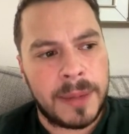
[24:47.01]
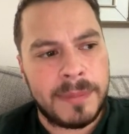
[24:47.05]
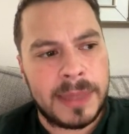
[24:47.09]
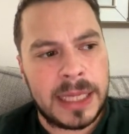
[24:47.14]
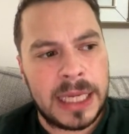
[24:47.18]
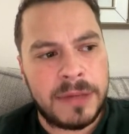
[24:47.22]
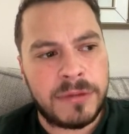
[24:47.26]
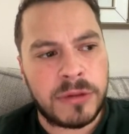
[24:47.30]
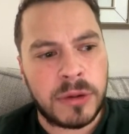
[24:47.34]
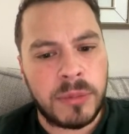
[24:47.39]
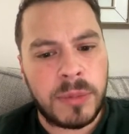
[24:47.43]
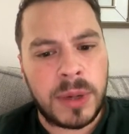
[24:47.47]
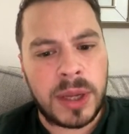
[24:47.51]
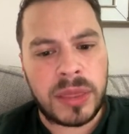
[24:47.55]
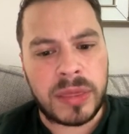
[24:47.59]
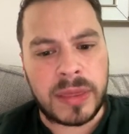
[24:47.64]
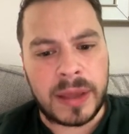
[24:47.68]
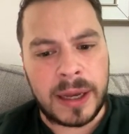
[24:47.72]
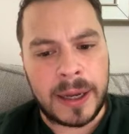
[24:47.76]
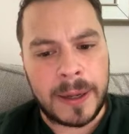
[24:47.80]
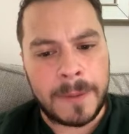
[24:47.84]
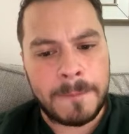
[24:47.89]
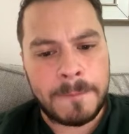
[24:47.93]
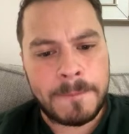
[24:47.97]
even with
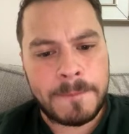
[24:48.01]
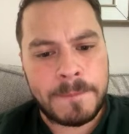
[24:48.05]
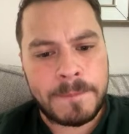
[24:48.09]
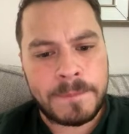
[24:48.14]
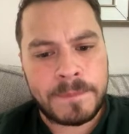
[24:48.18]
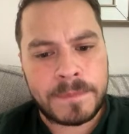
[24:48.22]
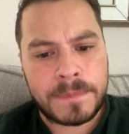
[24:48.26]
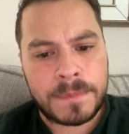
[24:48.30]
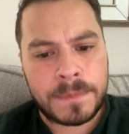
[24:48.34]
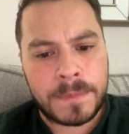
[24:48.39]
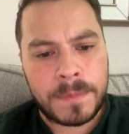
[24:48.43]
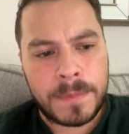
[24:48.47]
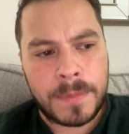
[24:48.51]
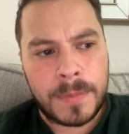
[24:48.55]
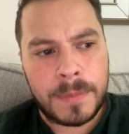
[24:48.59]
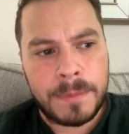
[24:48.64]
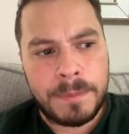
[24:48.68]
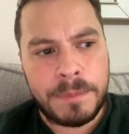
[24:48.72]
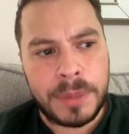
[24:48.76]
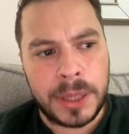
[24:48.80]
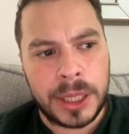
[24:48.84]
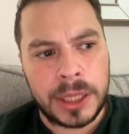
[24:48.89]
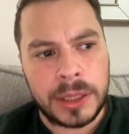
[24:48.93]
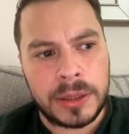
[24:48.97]
that.
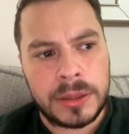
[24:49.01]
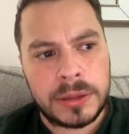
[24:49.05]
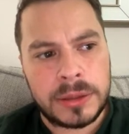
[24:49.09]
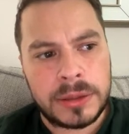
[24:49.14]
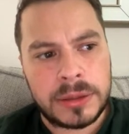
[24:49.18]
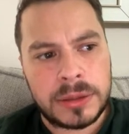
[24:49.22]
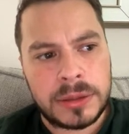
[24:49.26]
But